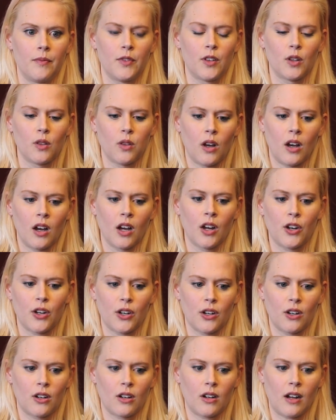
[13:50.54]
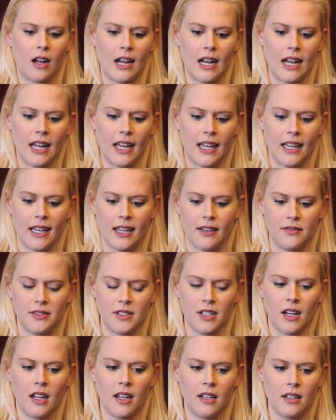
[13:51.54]
the longer I have
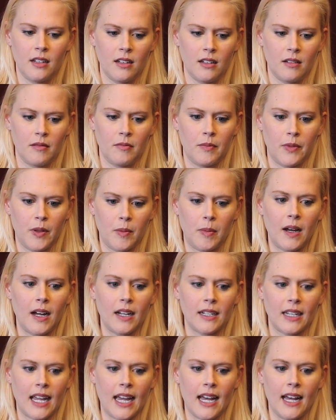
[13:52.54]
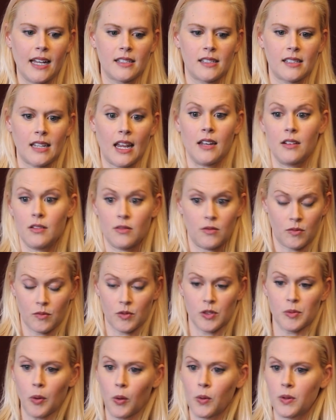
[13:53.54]
done the podcast and
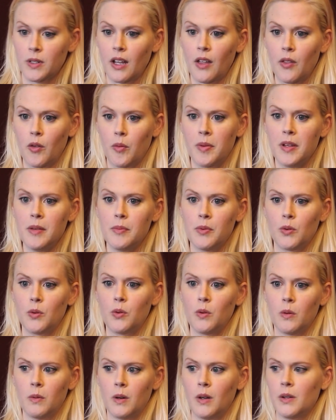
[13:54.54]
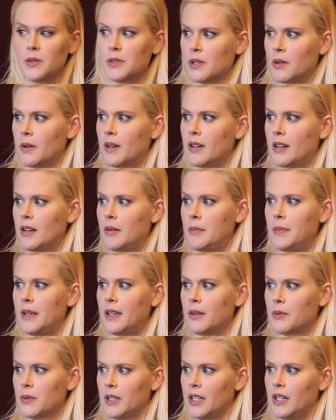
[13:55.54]
spoken to other people who have also ended up
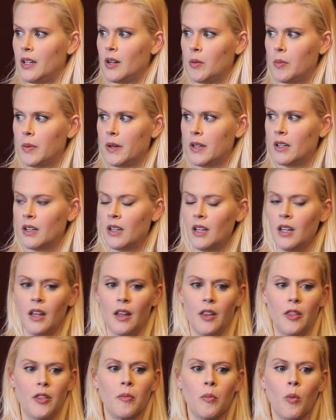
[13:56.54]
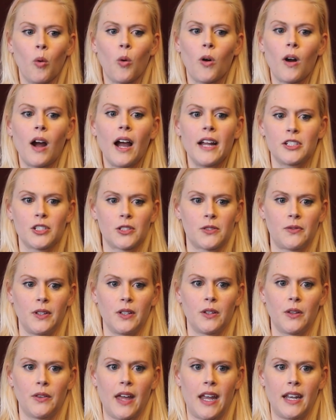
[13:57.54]
being really open, the more I just
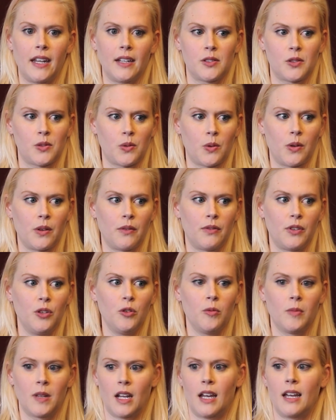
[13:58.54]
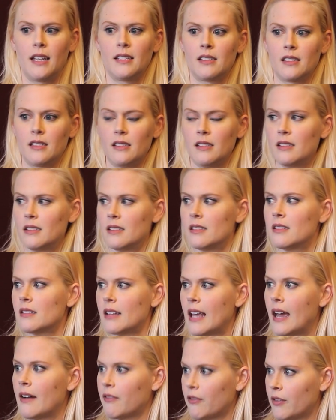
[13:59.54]
feel that it sort of humanizes
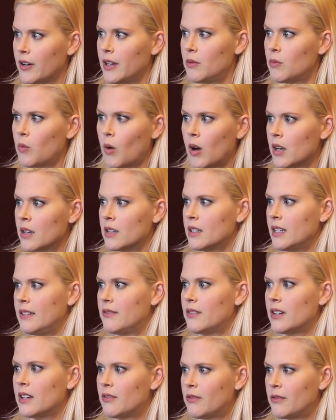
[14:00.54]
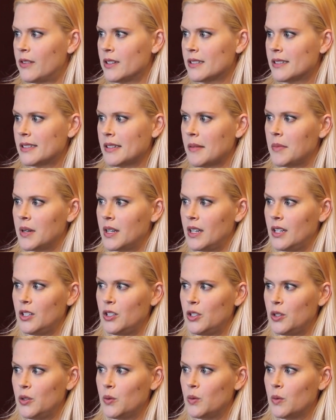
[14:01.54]
everyone, even if it's somebody
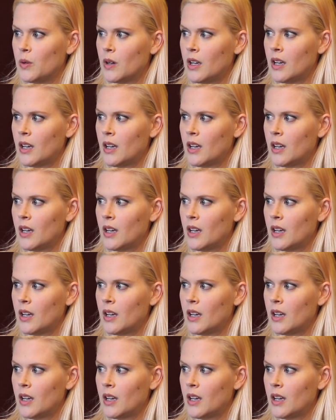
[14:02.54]
you